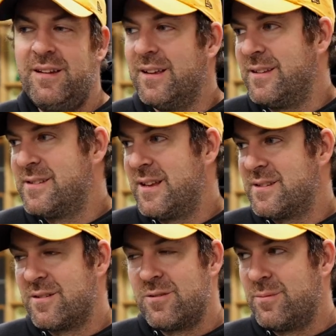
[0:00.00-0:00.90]
Yeah, these
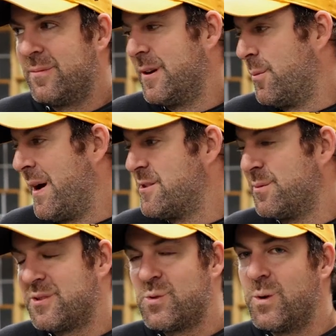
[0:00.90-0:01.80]
things are mine's
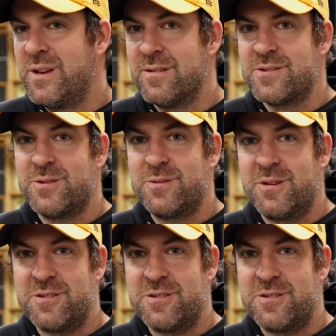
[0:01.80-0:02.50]
almost 20 years old.